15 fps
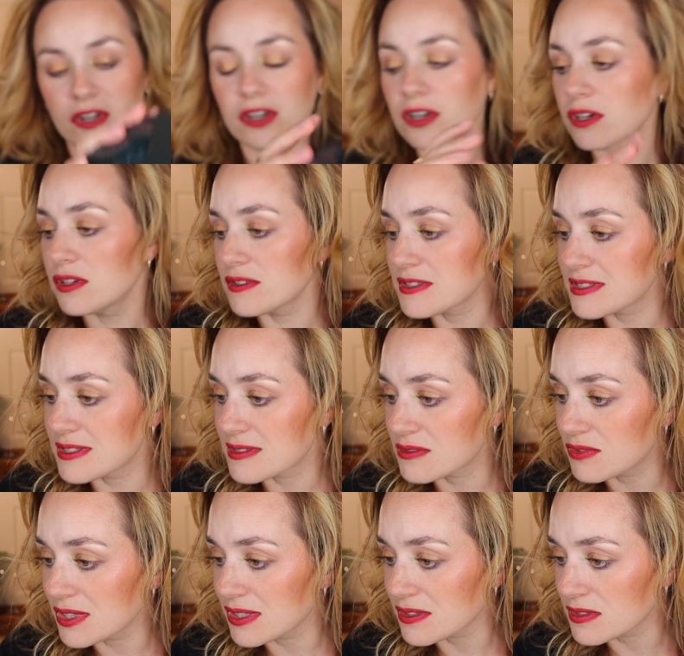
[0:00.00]
curls. This
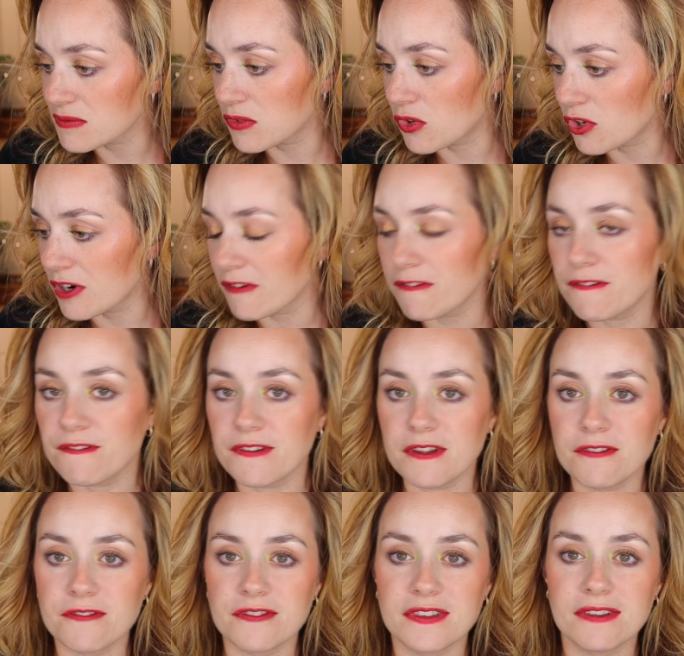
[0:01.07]
retails for
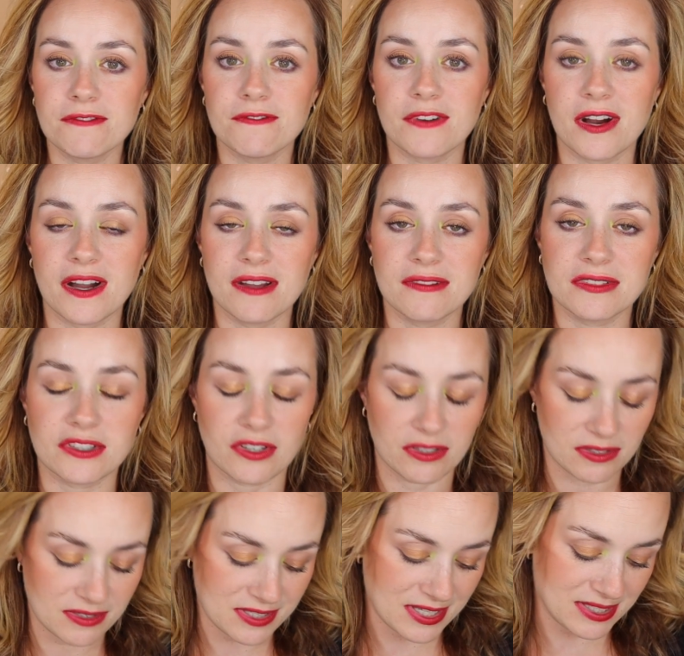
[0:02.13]

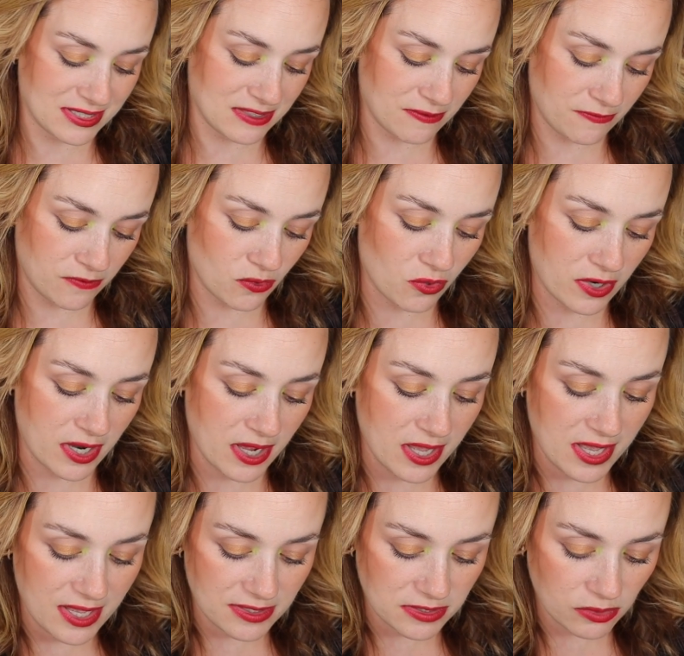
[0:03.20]
$55 at Sephora.
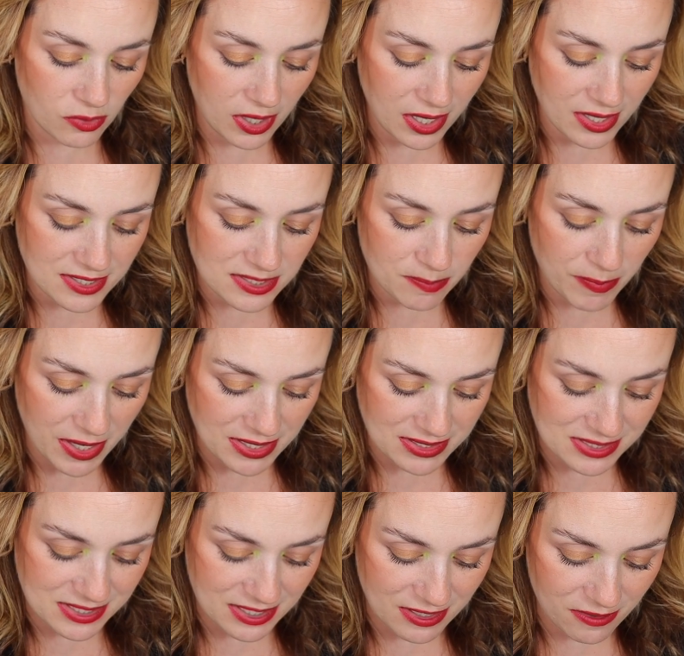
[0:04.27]
It's quite
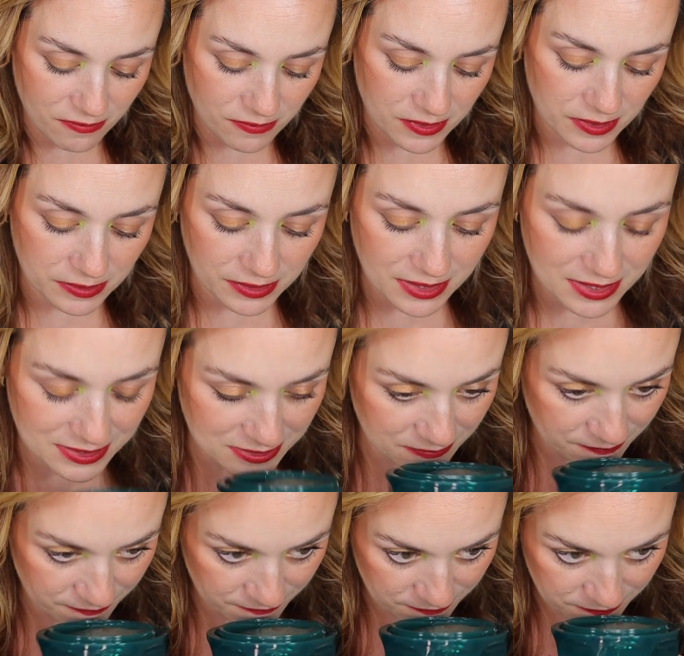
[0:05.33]
expensive. It
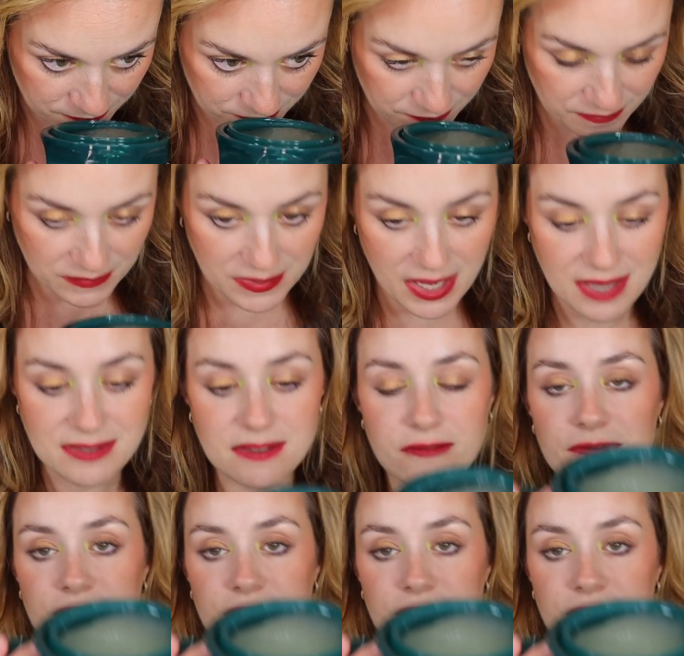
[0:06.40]
has a